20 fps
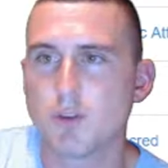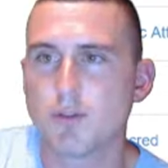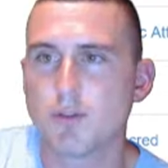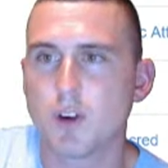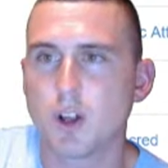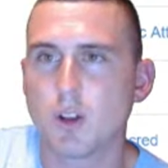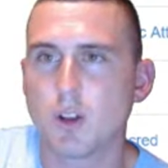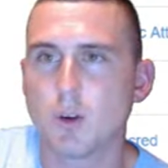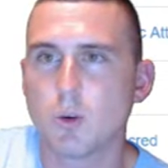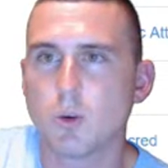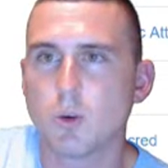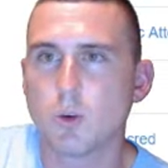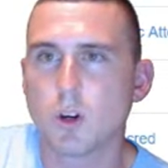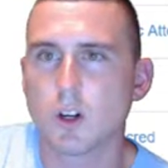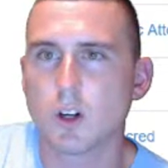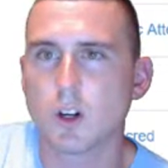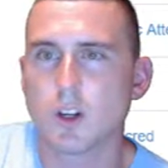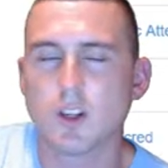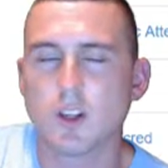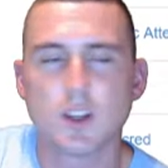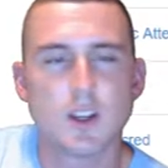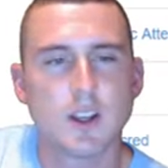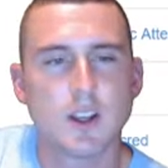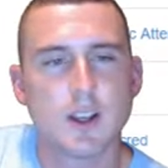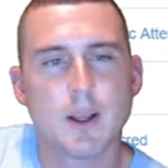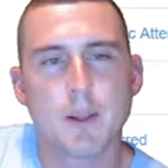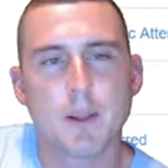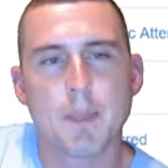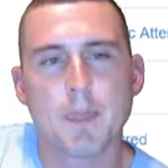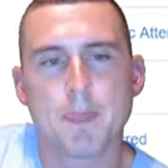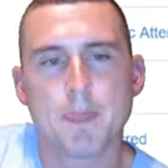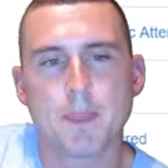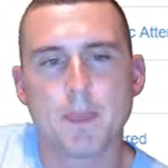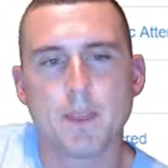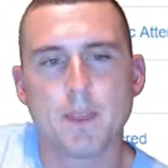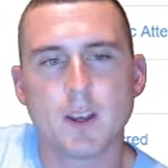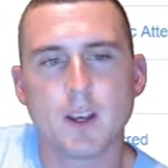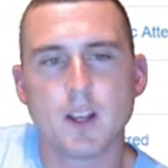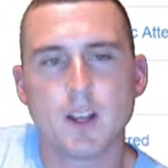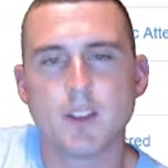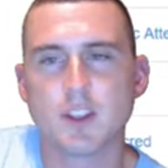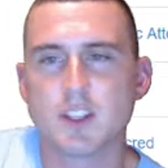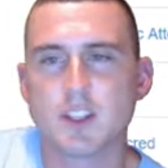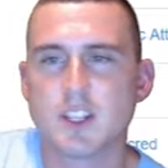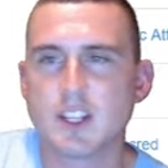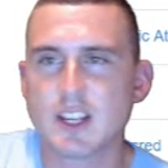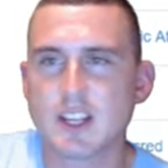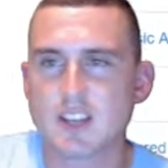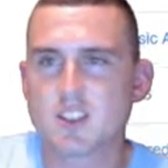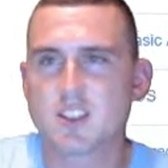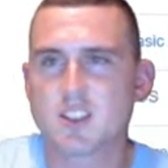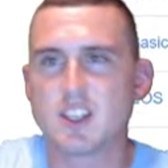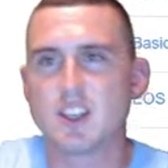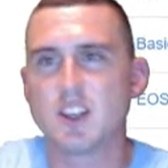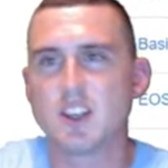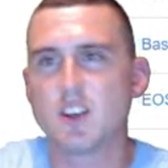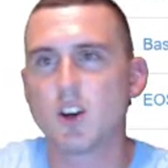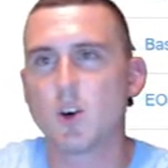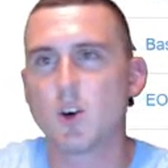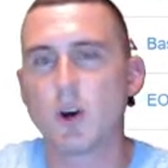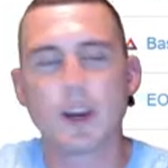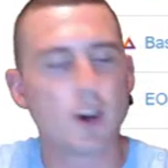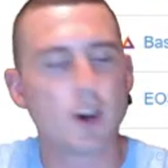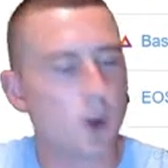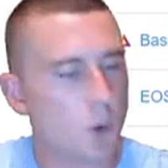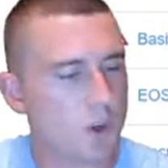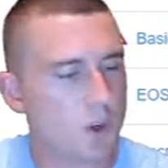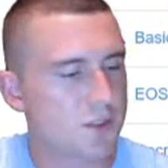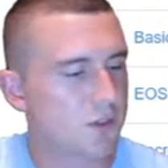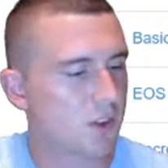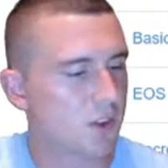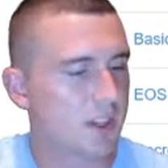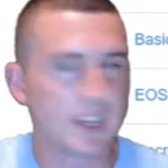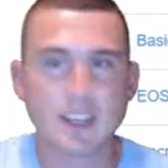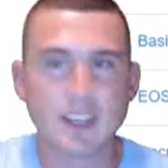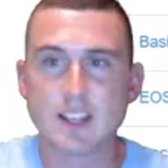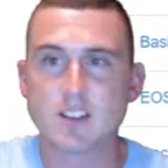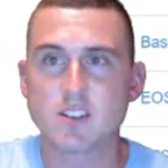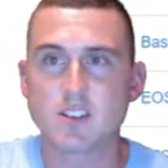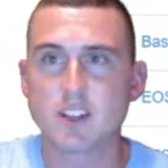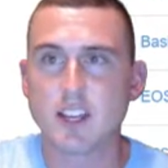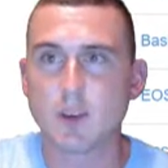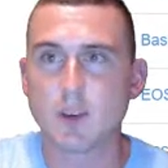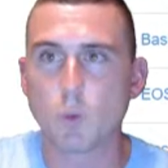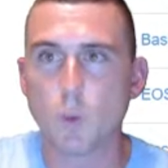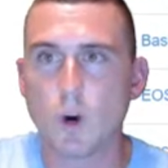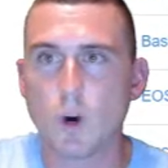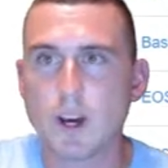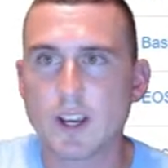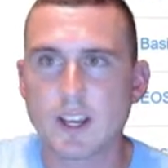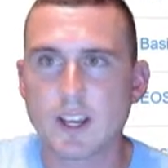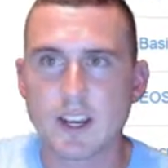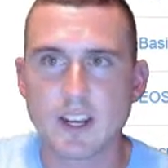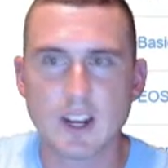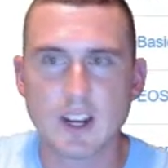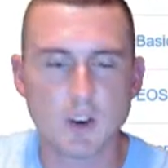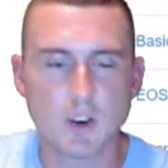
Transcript: follow the 10x CEO, I always forget his name. Why can I not